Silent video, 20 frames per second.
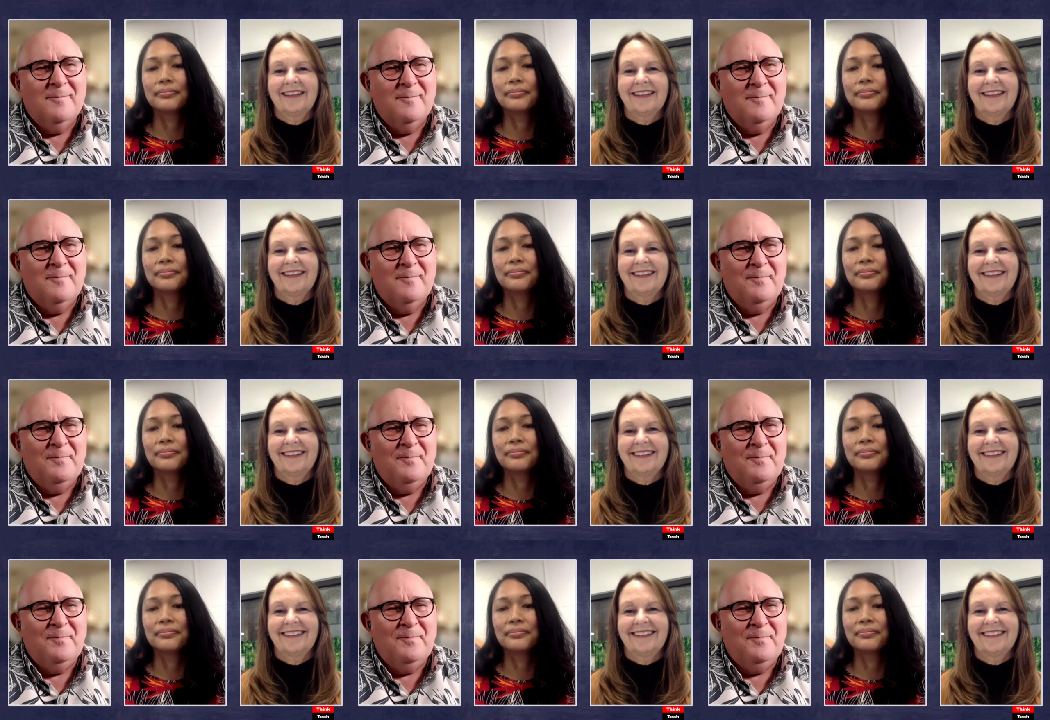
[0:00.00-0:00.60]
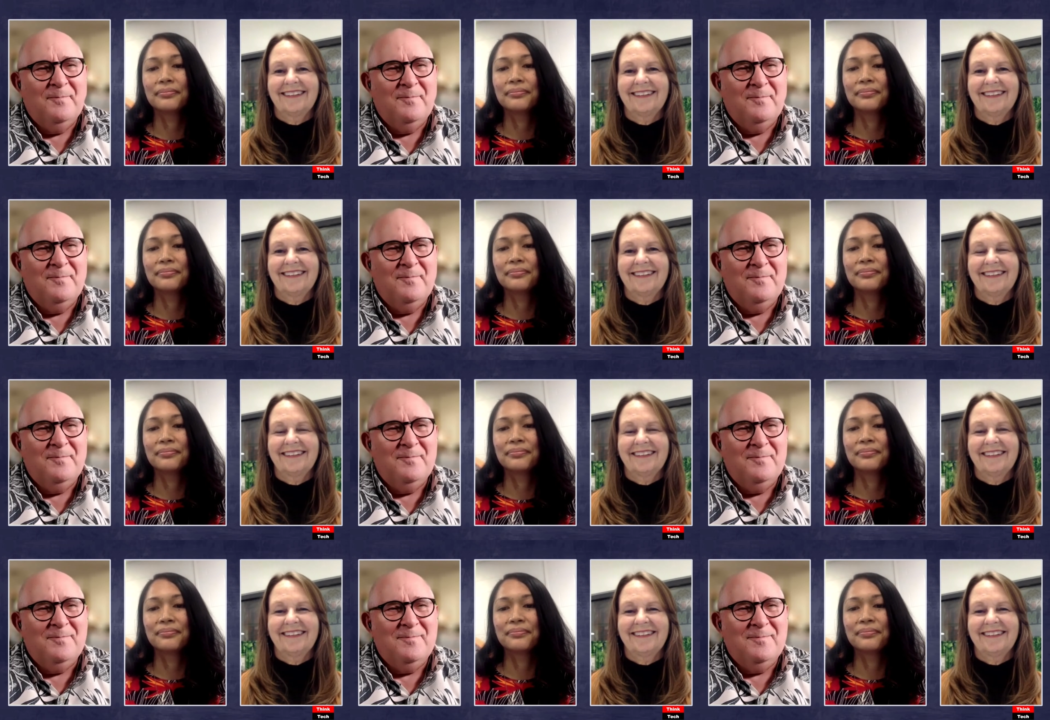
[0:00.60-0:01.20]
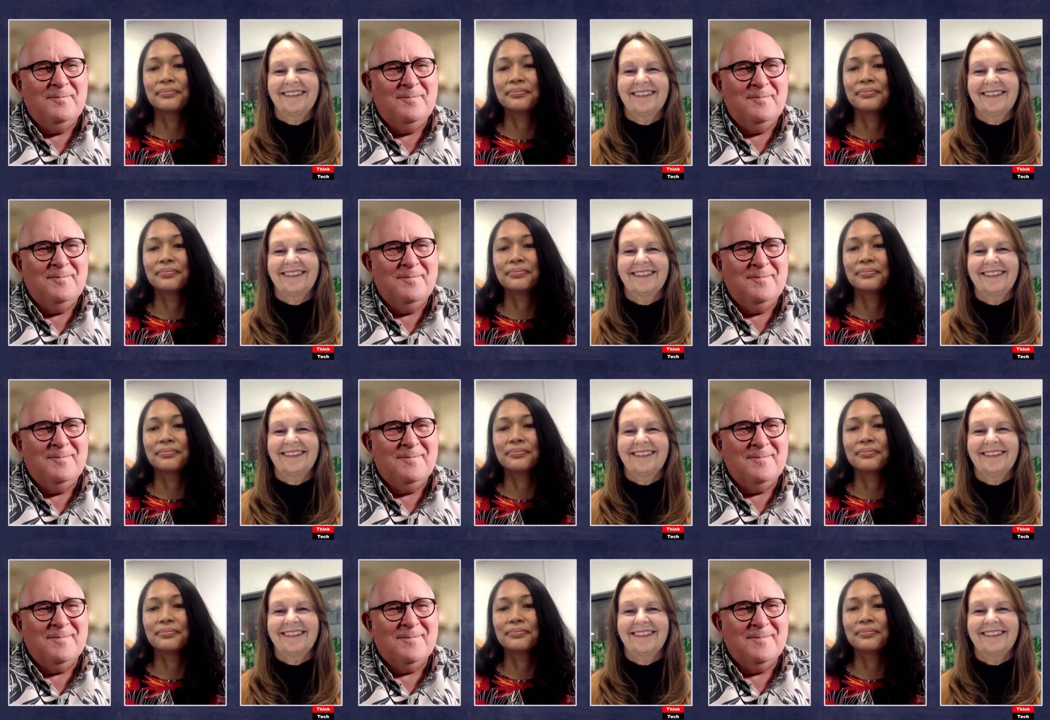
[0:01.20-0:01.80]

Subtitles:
(no one is talking)